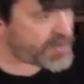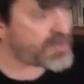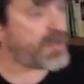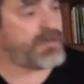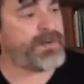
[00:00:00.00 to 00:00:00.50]

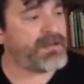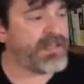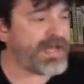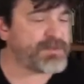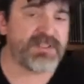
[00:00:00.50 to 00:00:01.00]
talking about
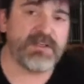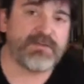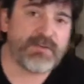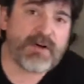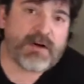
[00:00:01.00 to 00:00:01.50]
lap steel
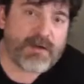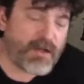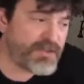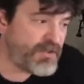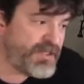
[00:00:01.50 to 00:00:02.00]
for our
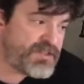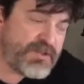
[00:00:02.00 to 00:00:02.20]
alternate